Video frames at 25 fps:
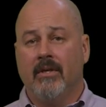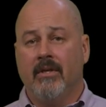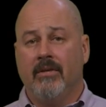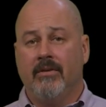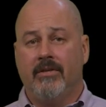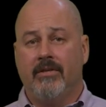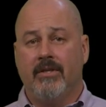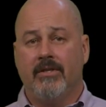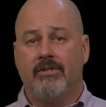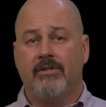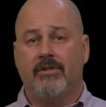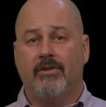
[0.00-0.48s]

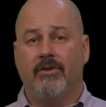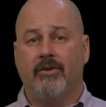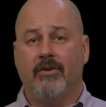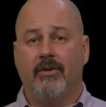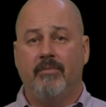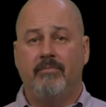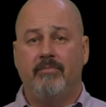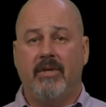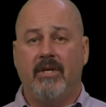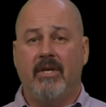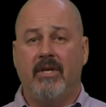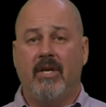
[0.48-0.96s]
This
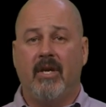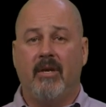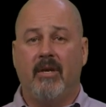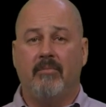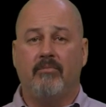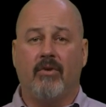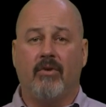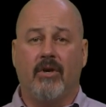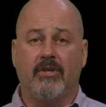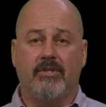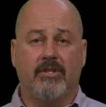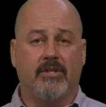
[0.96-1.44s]
could be a
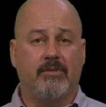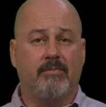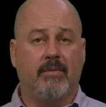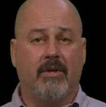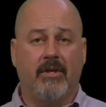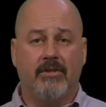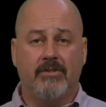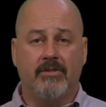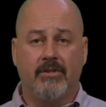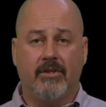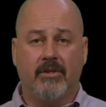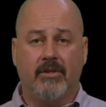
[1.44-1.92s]
project
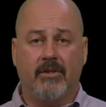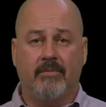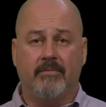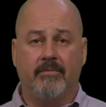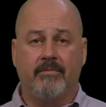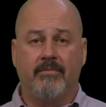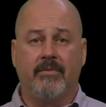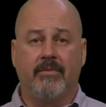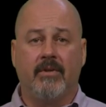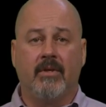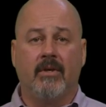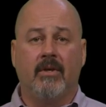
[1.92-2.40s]
sponsor,
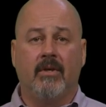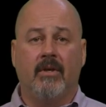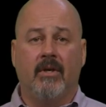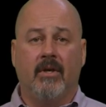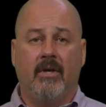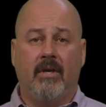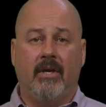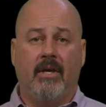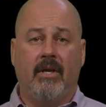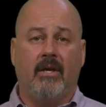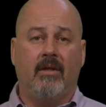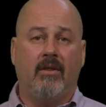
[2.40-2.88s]

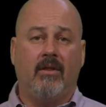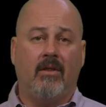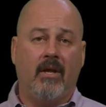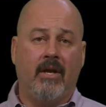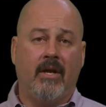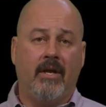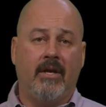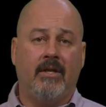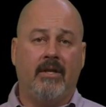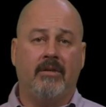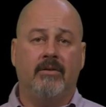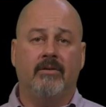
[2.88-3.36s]
a
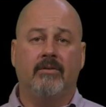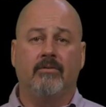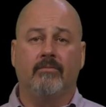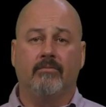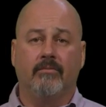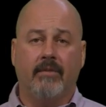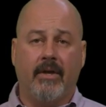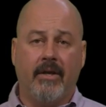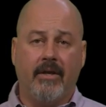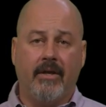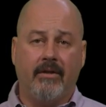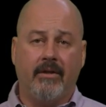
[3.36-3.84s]
client,
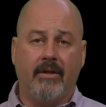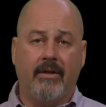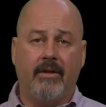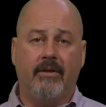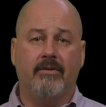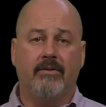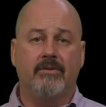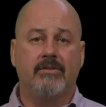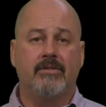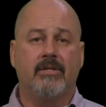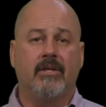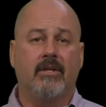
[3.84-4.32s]

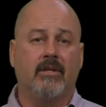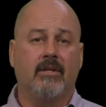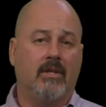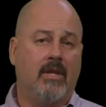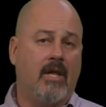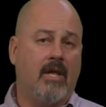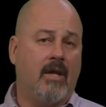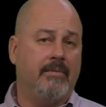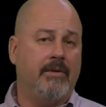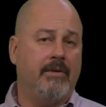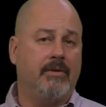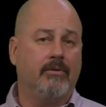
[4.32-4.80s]
regulators,
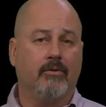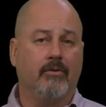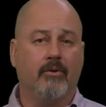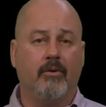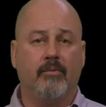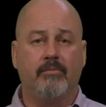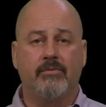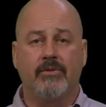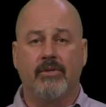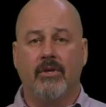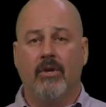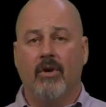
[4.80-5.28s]
lobby
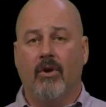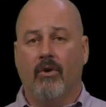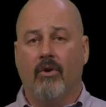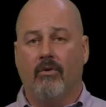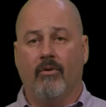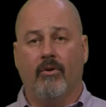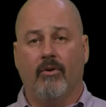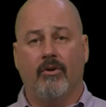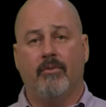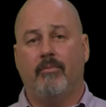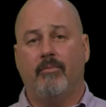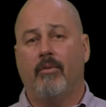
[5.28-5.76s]
groups,
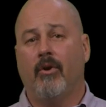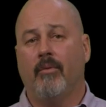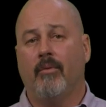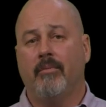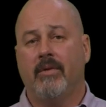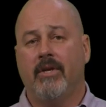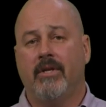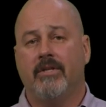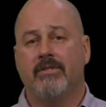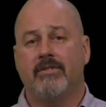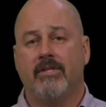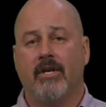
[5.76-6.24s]
or a department
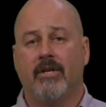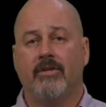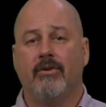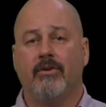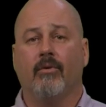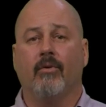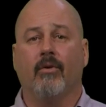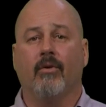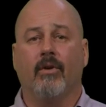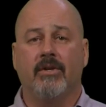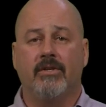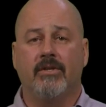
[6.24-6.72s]
inside your
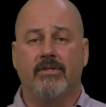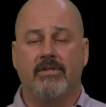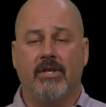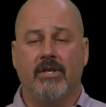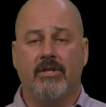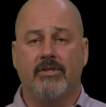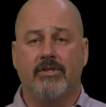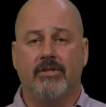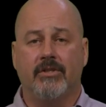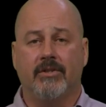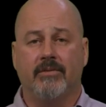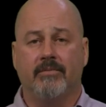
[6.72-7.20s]

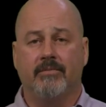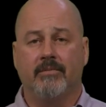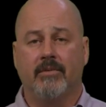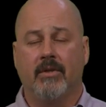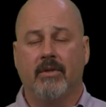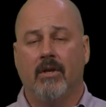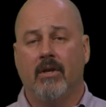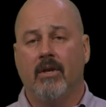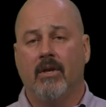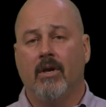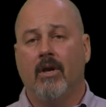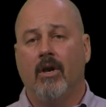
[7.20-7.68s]
organization.
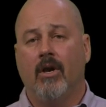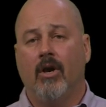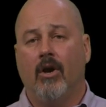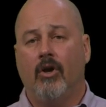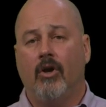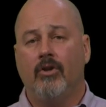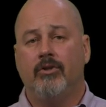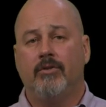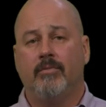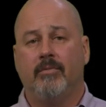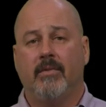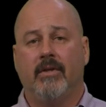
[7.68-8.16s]

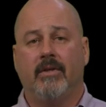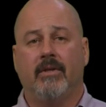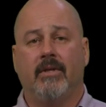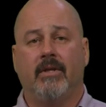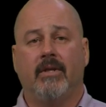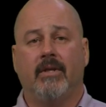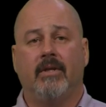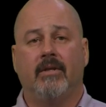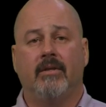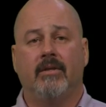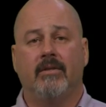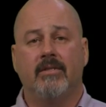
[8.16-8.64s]

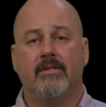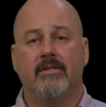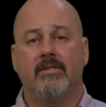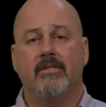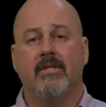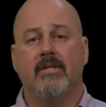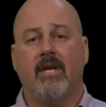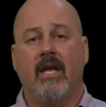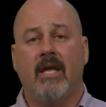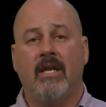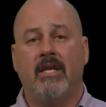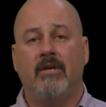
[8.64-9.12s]
Ultimately, this is
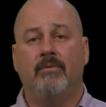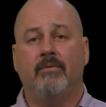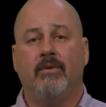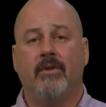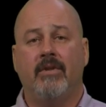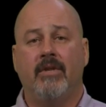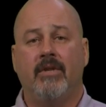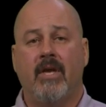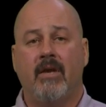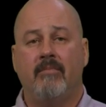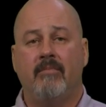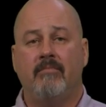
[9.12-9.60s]
anyone
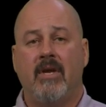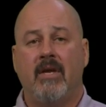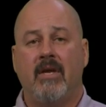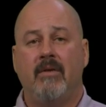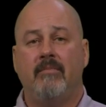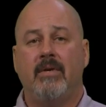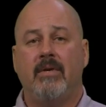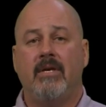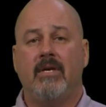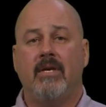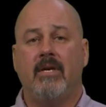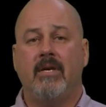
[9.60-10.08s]
that may
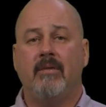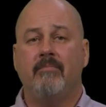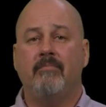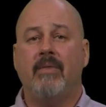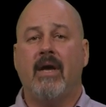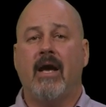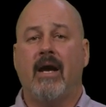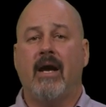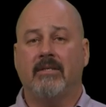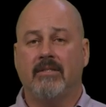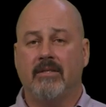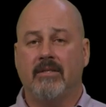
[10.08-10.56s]
be
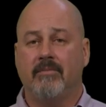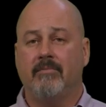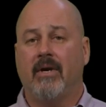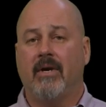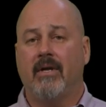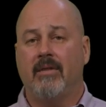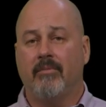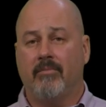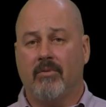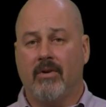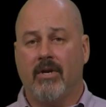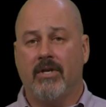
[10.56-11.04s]
impacted by
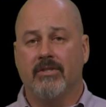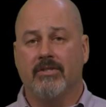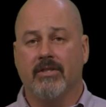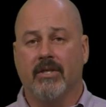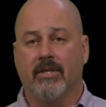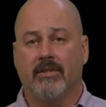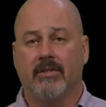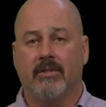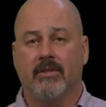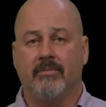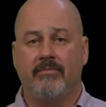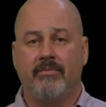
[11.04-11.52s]
the
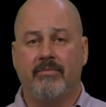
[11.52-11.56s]
project.